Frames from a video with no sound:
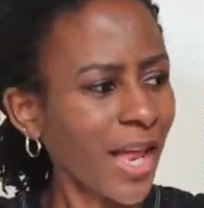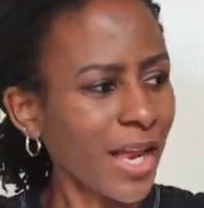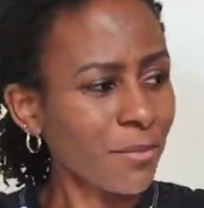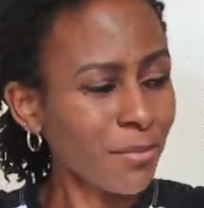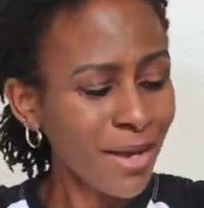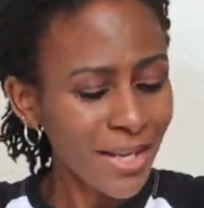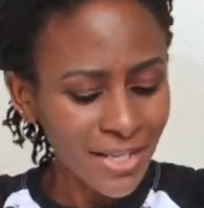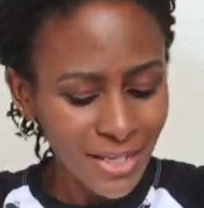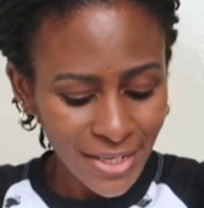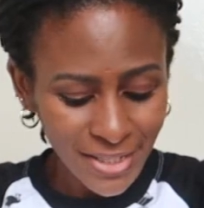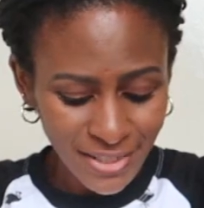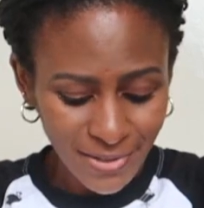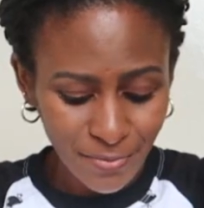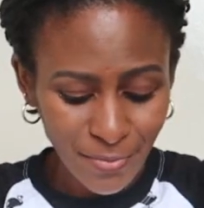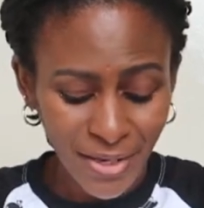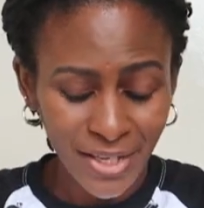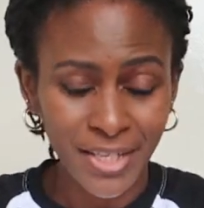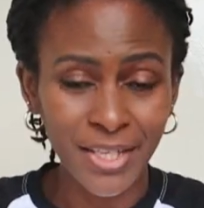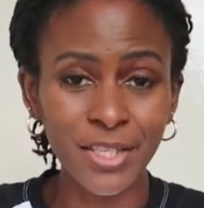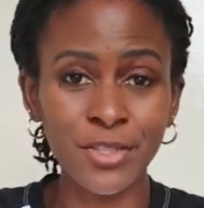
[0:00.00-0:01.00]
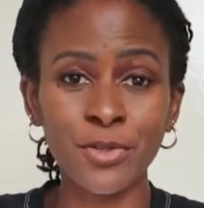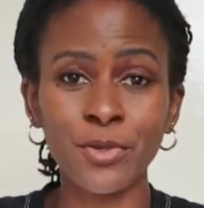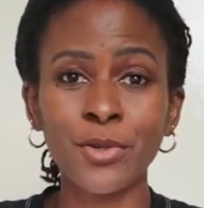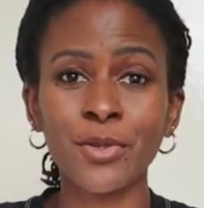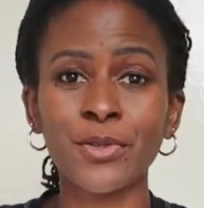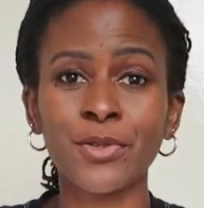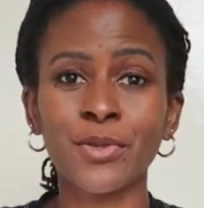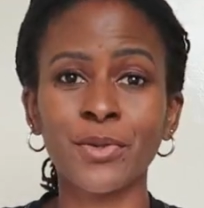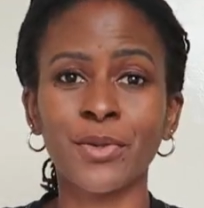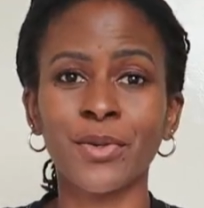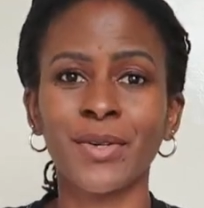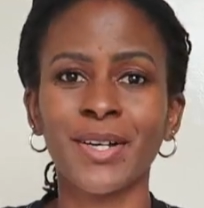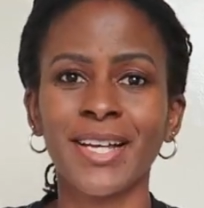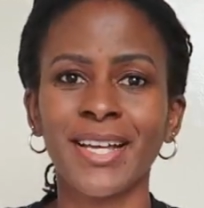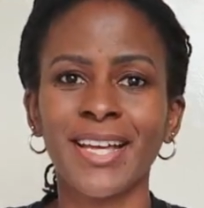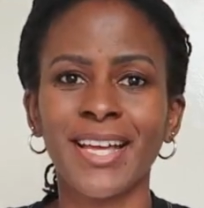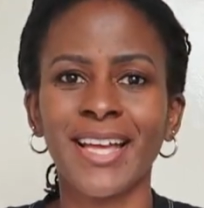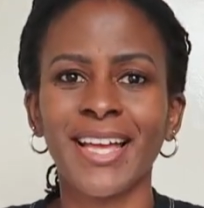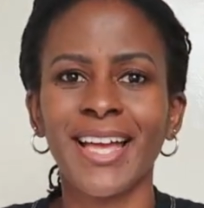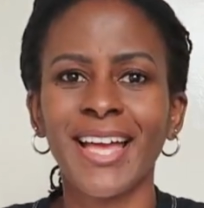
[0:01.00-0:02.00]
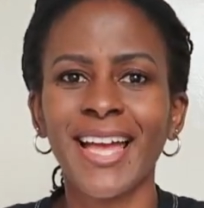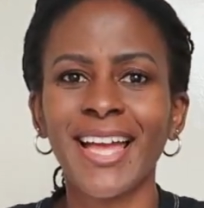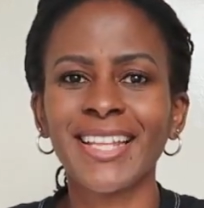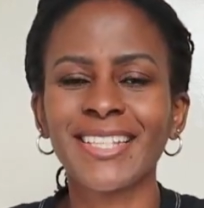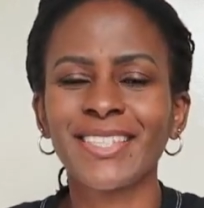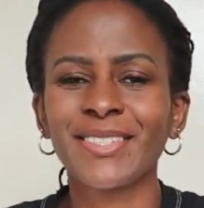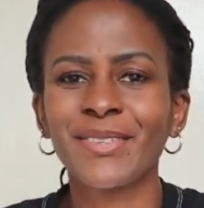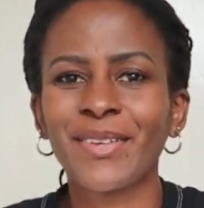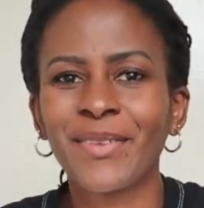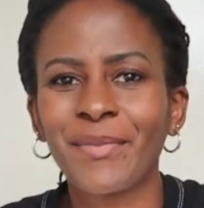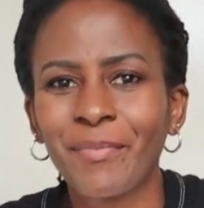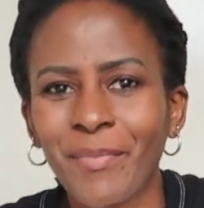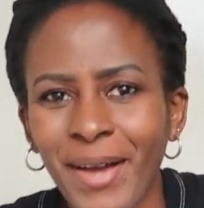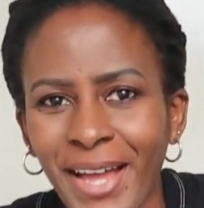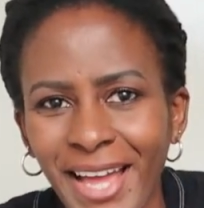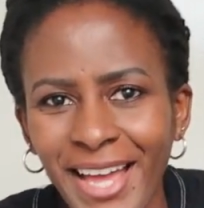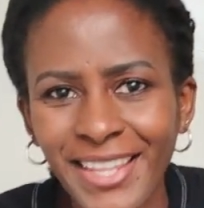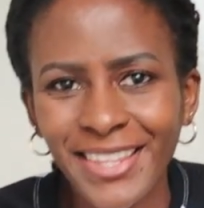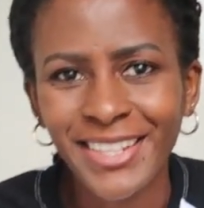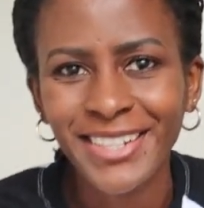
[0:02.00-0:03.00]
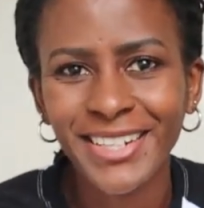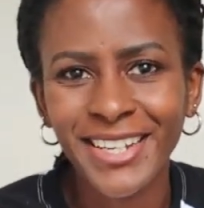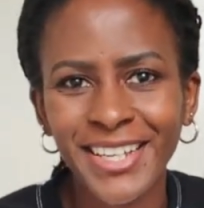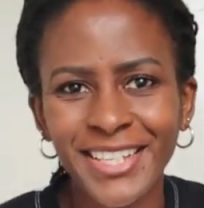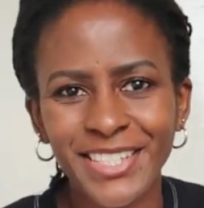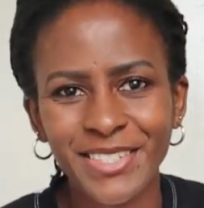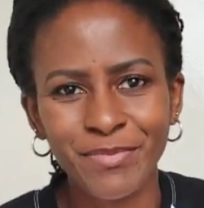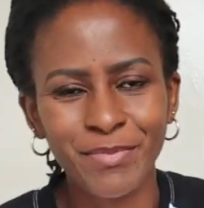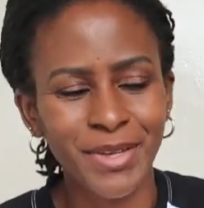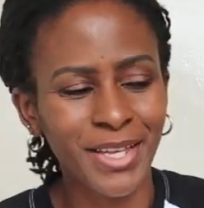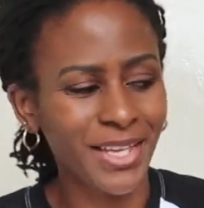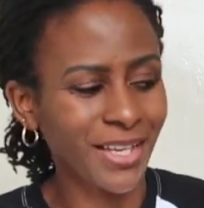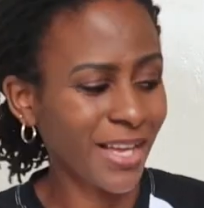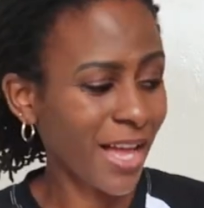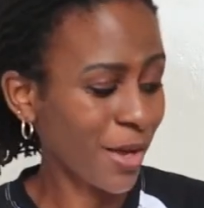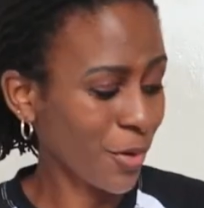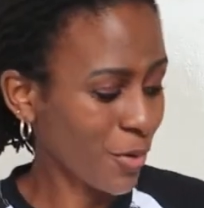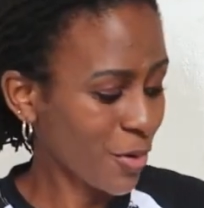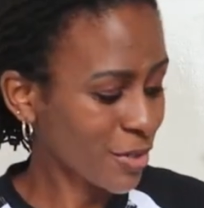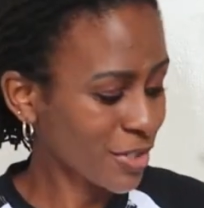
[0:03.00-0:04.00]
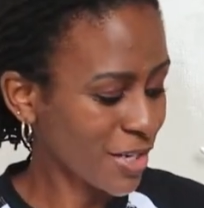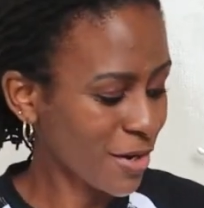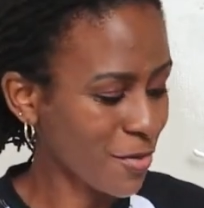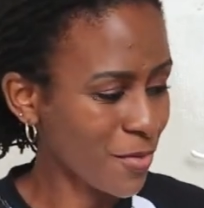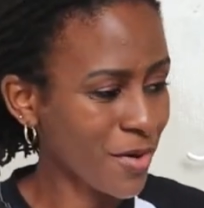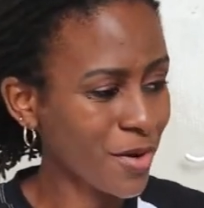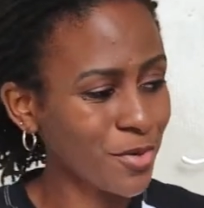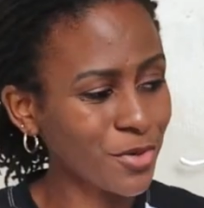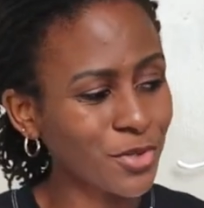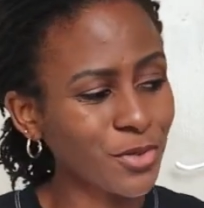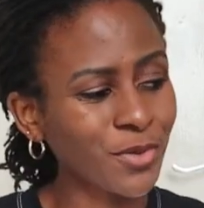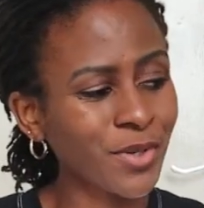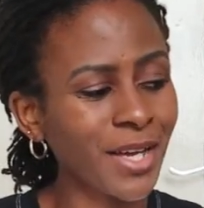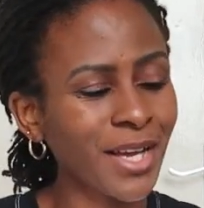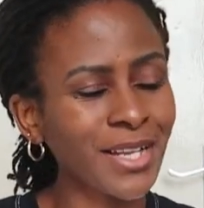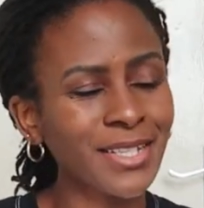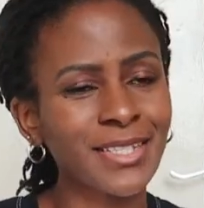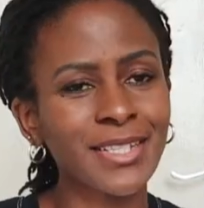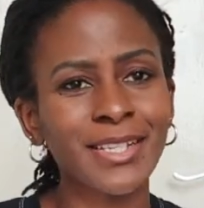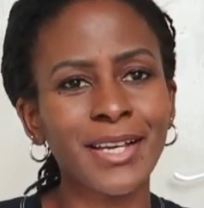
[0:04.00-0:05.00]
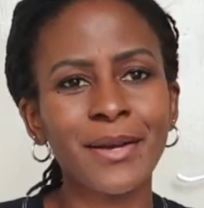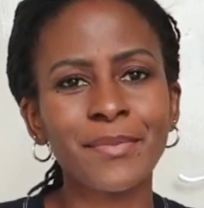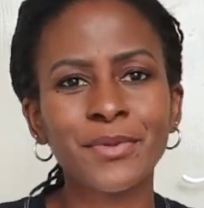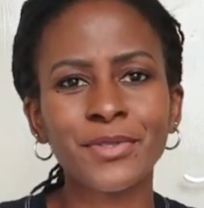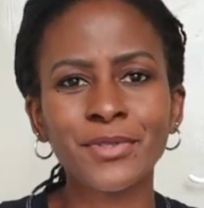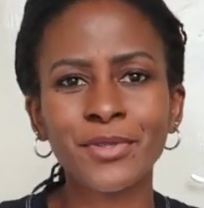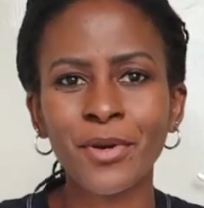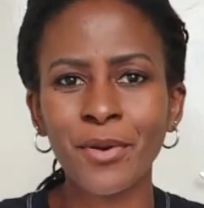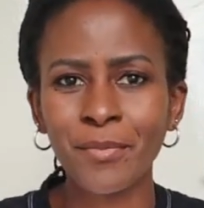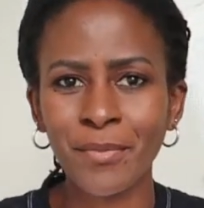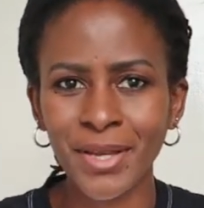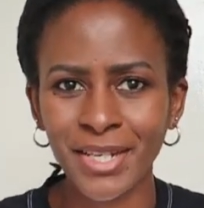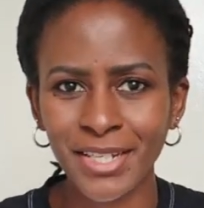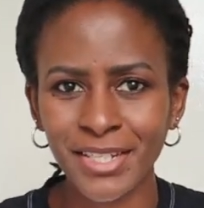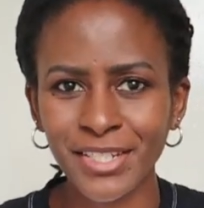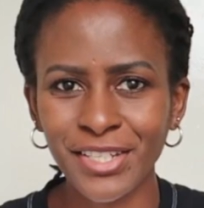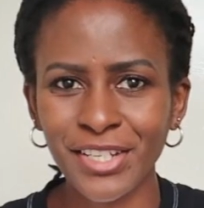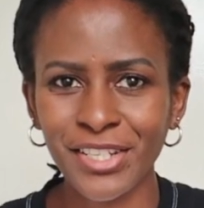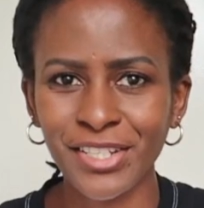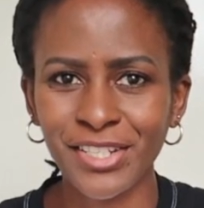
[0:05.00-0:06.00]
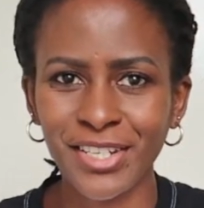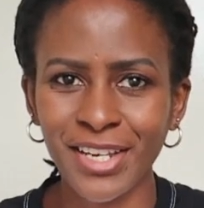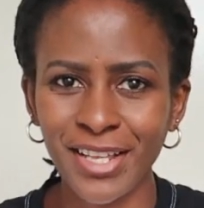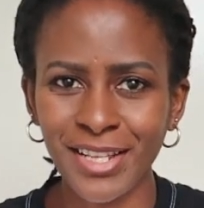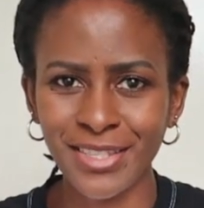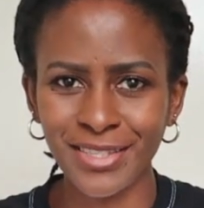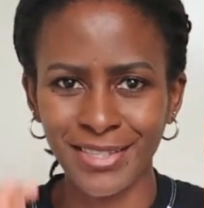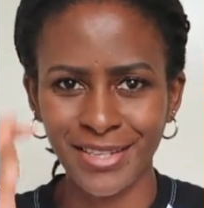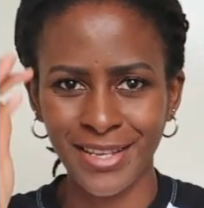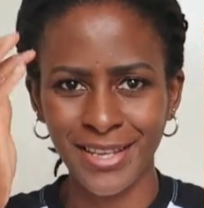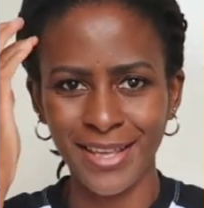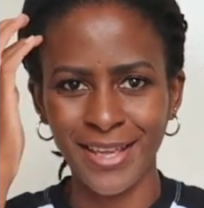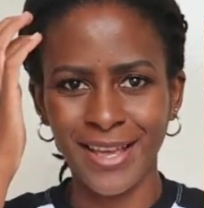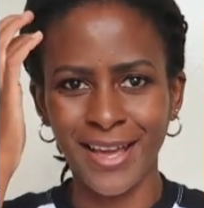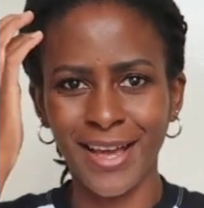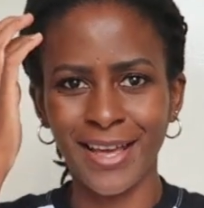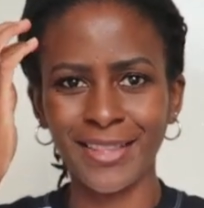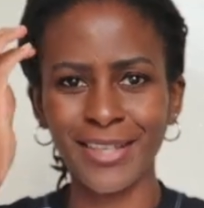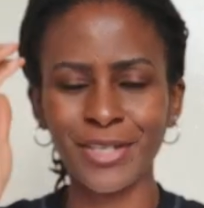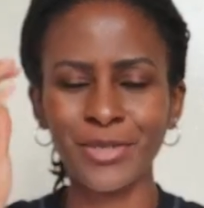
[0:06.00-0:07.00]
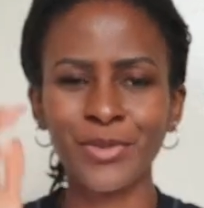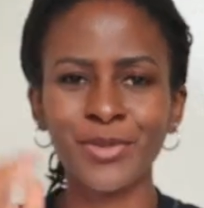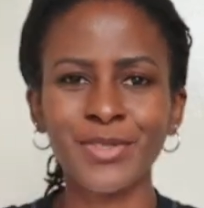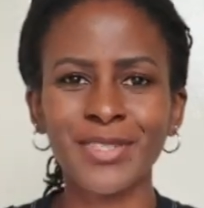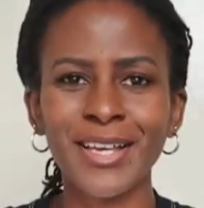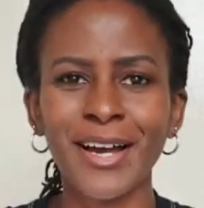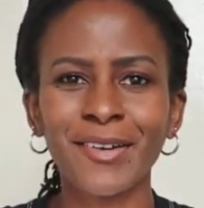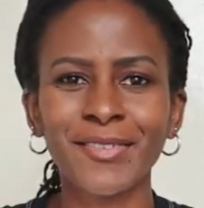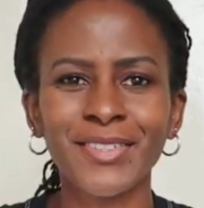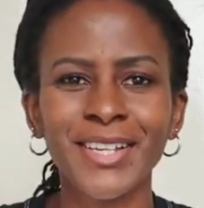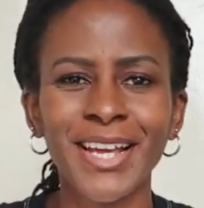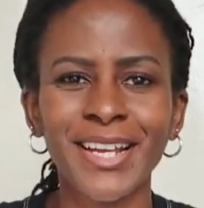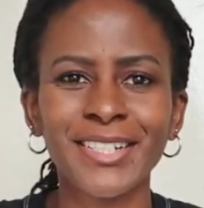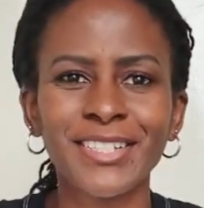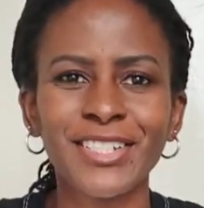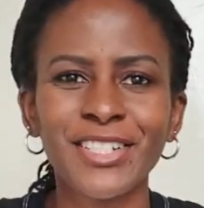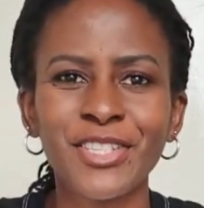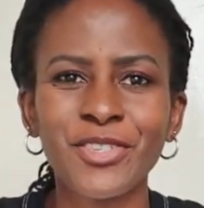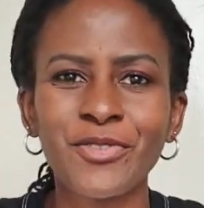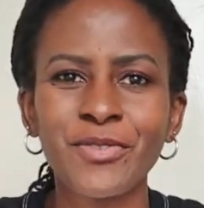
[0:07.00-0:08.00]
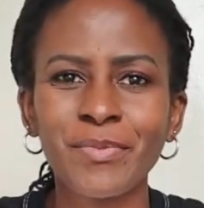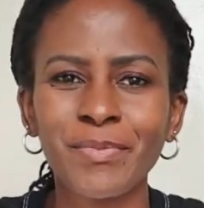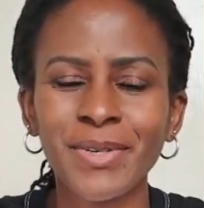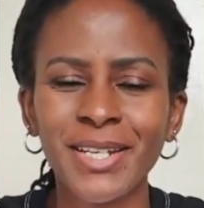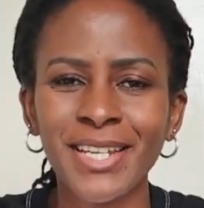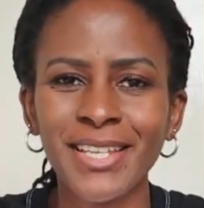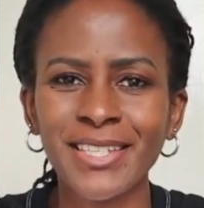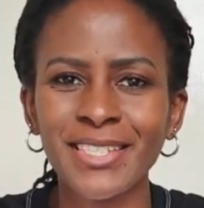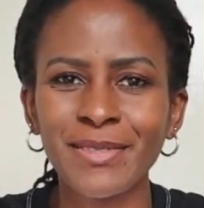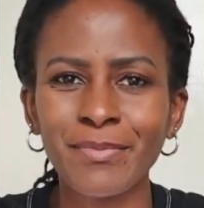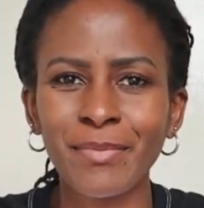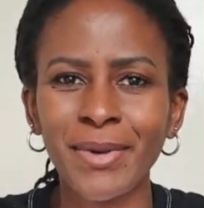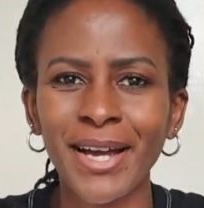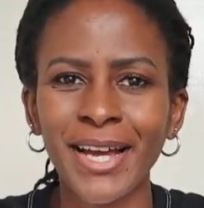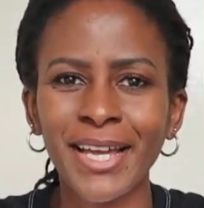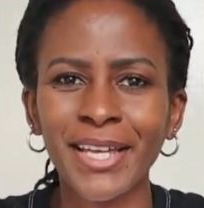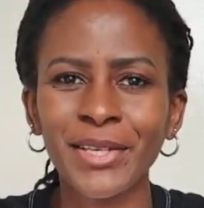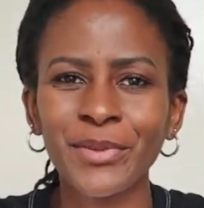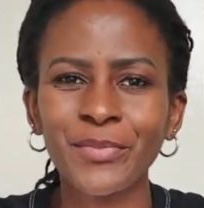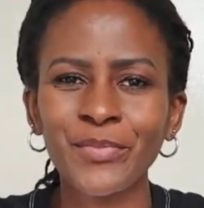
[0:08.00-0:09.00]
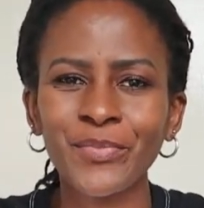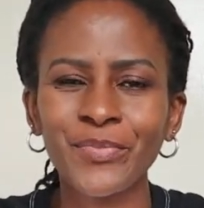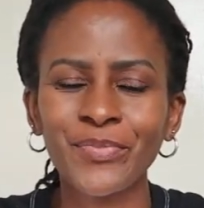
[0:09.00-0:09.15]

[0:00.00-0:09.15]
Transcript: My next make is also, it's my other next make. I got around to cutting up so many t-shirts, and that was after I just replaced my